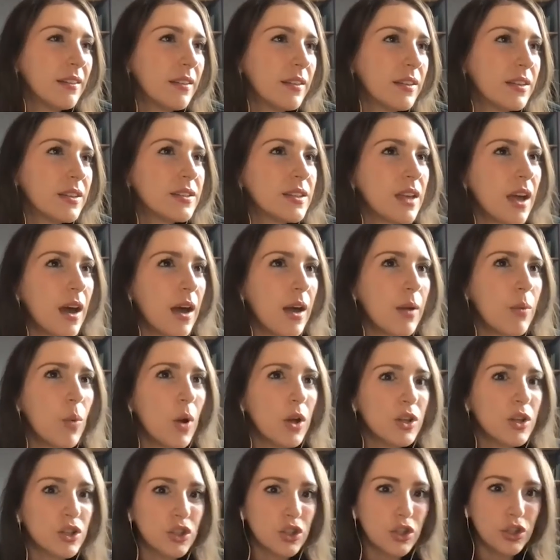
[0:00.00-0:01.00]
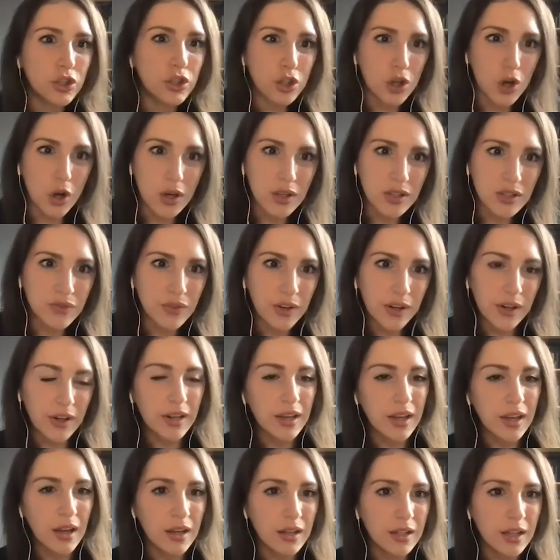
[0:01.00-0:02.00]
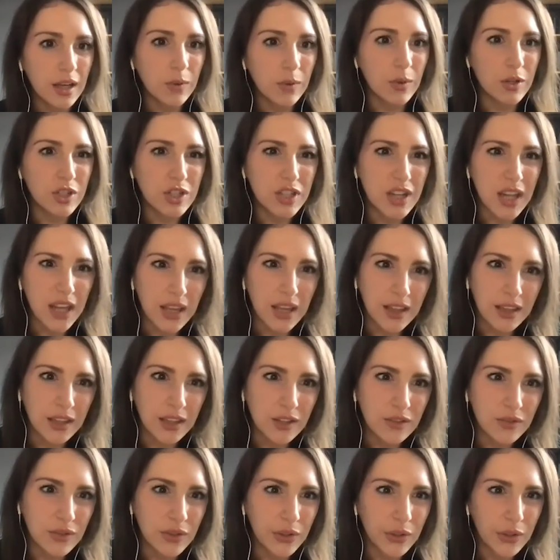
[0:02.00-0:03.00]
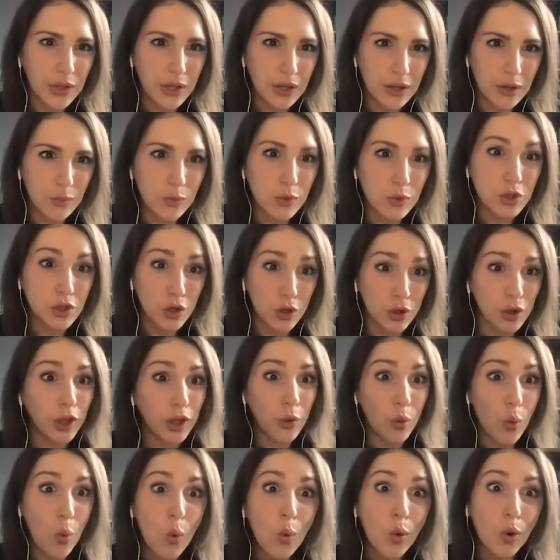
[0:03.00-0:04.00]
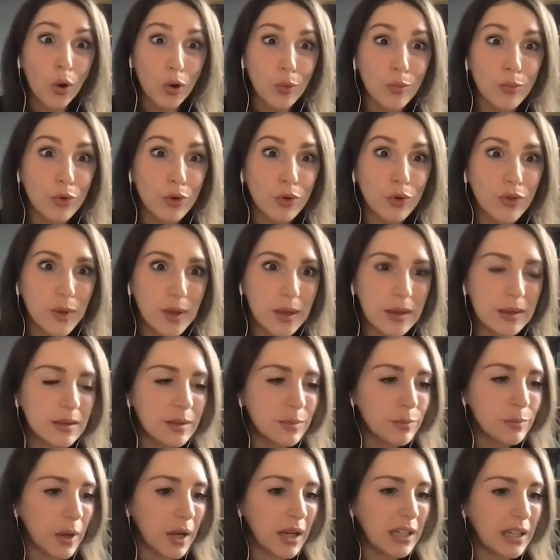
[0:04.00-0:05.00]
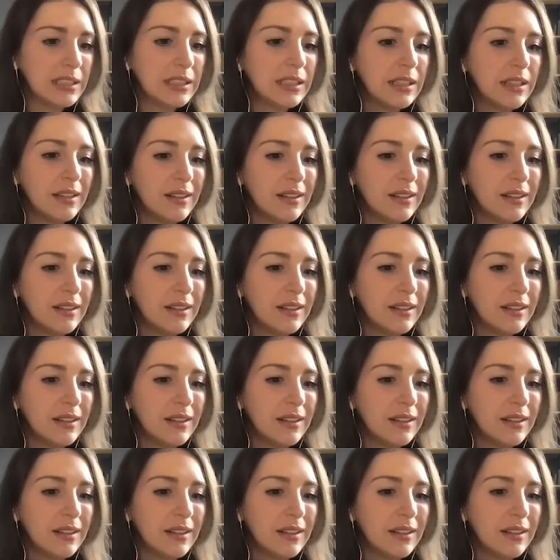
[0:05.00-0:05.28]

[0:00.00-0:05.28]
because I watched Jaws very young, I watched Alien very young, which are like horror movies, but